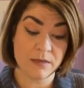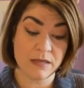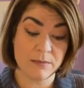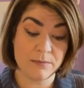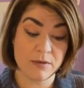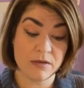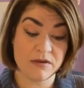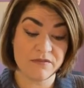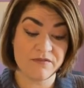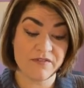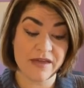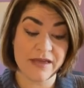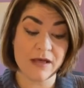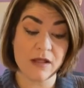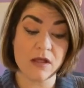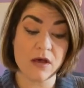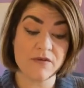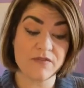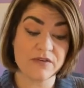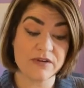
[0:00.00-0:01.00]
he put a
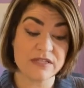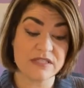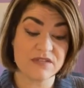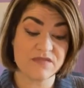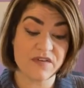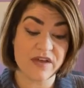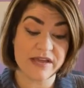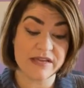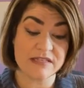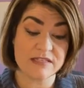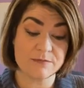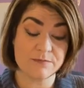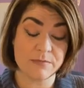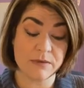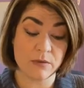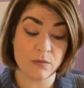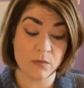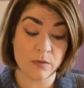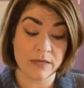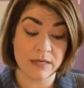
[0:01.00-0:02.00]
veil over his face,
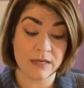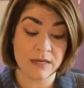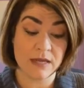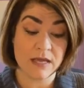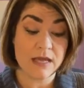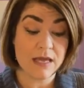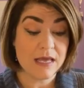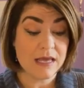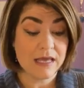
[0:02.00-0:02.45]
but when